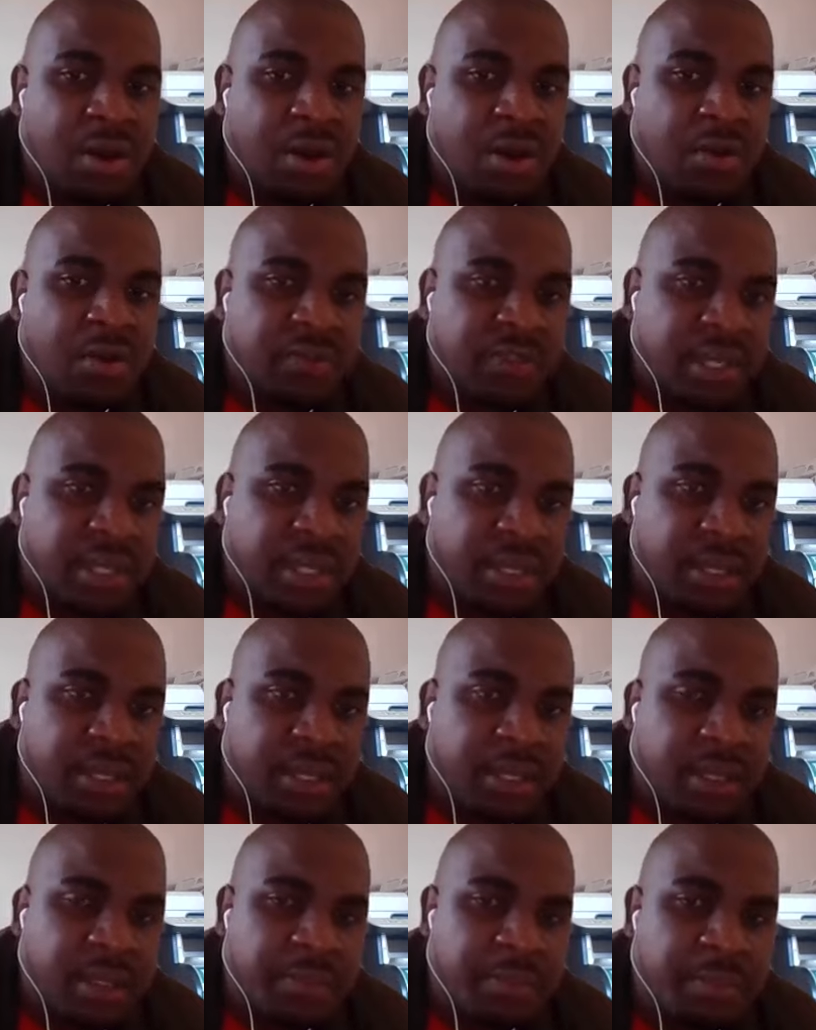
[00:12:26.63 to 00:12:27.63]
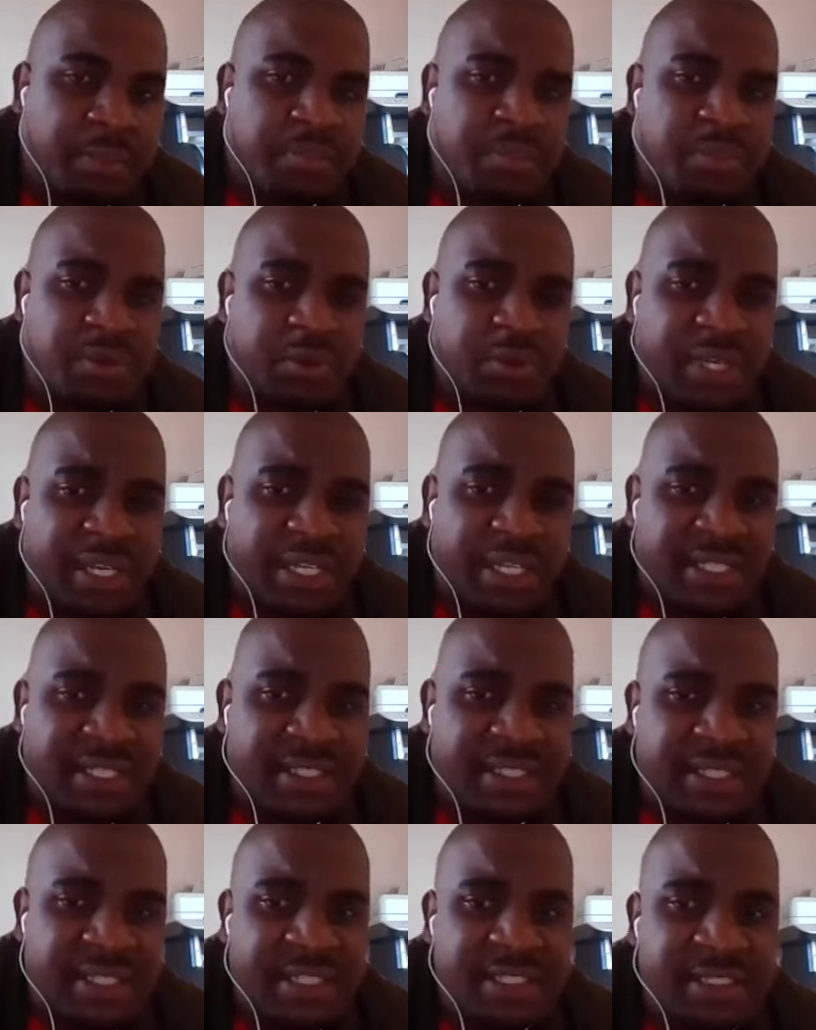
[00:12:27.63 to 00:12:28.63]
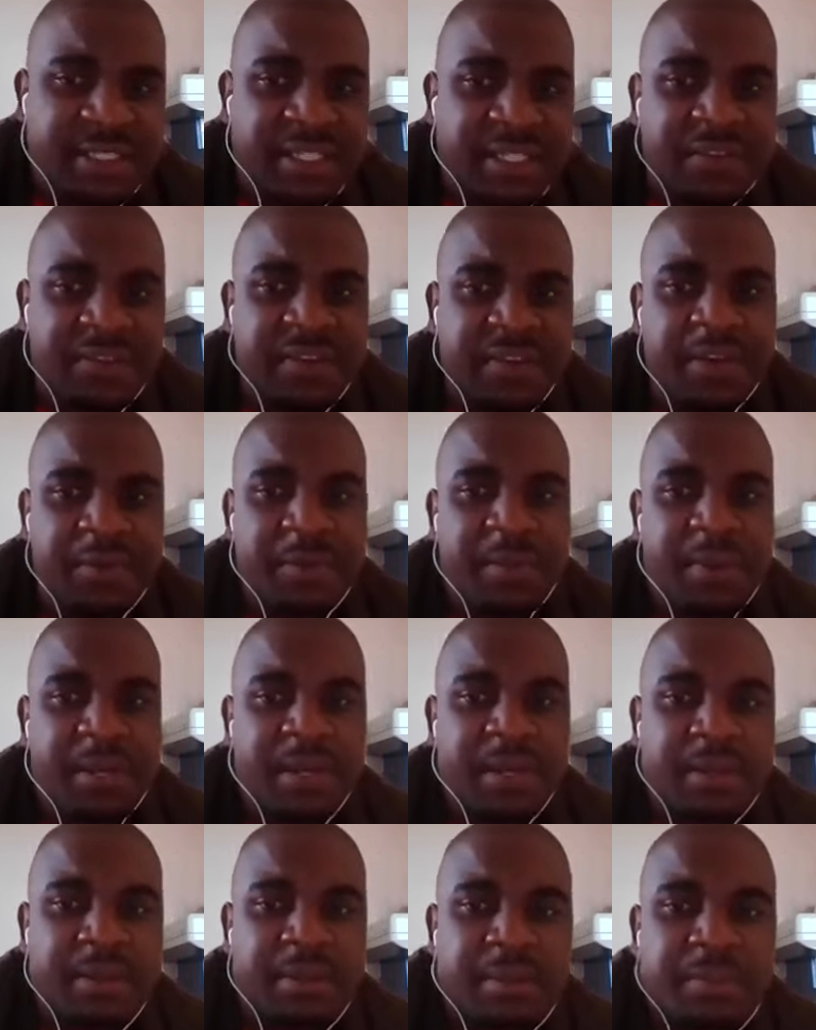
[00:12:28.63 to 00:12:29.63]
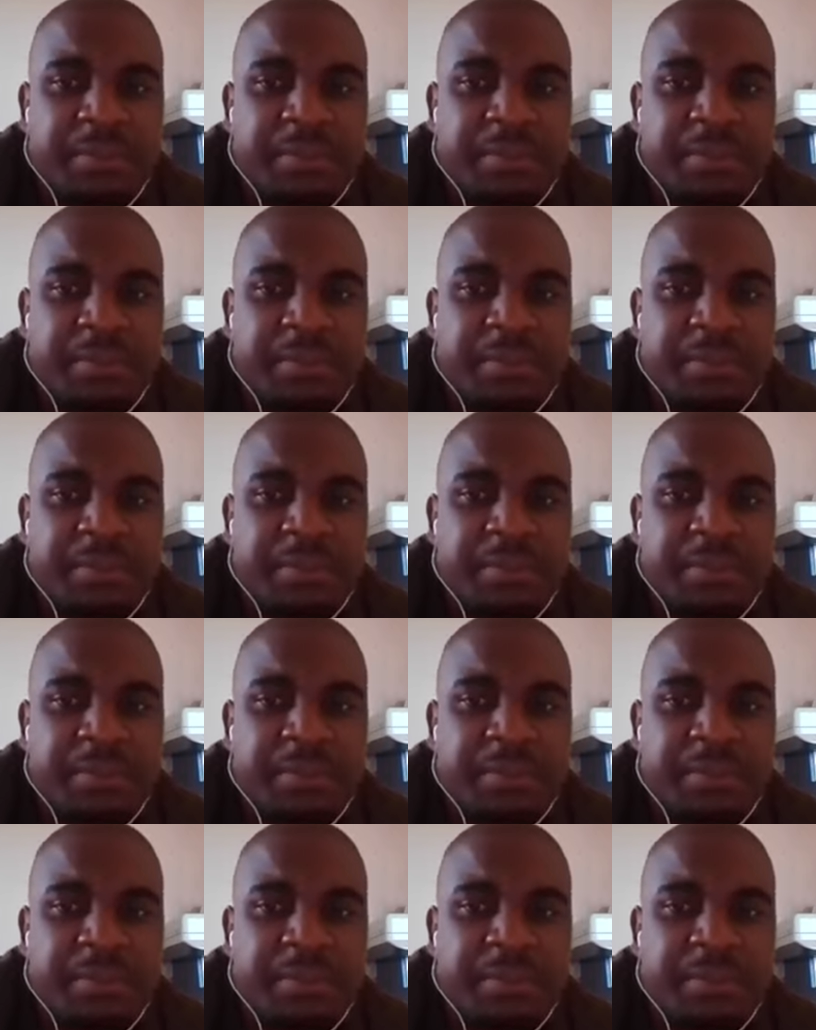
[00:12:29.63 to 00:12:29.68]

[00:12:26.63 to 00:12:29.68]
of the United States driven by